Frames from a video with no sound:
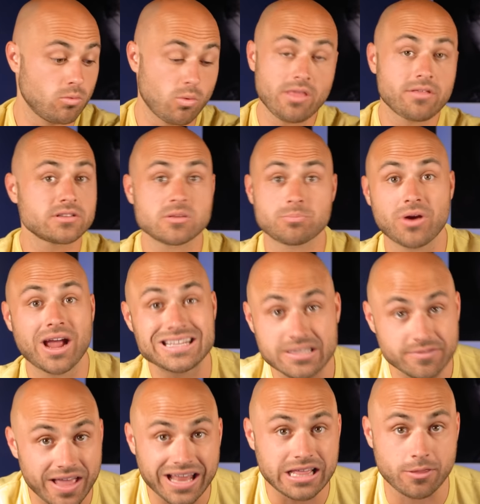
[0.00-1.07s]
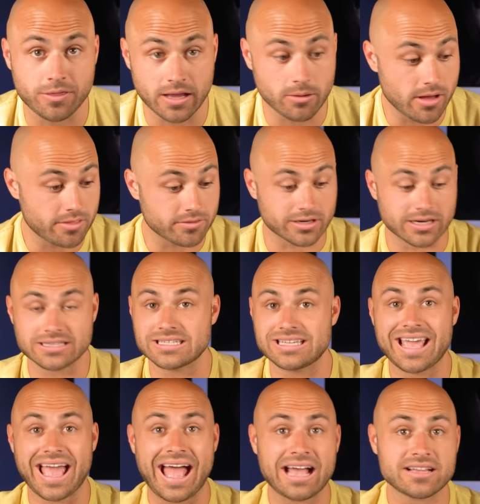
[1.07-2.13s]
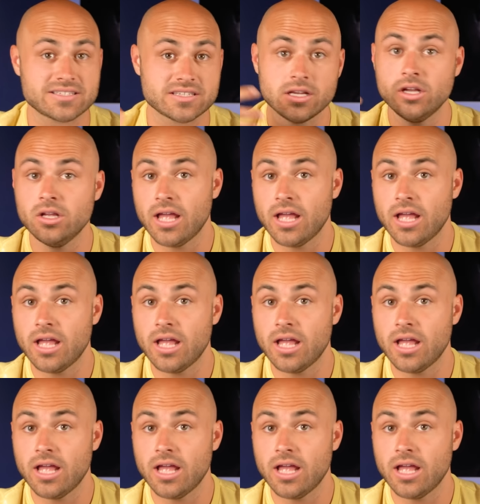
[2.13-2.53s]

whether it's the price of anything, whether it's gas,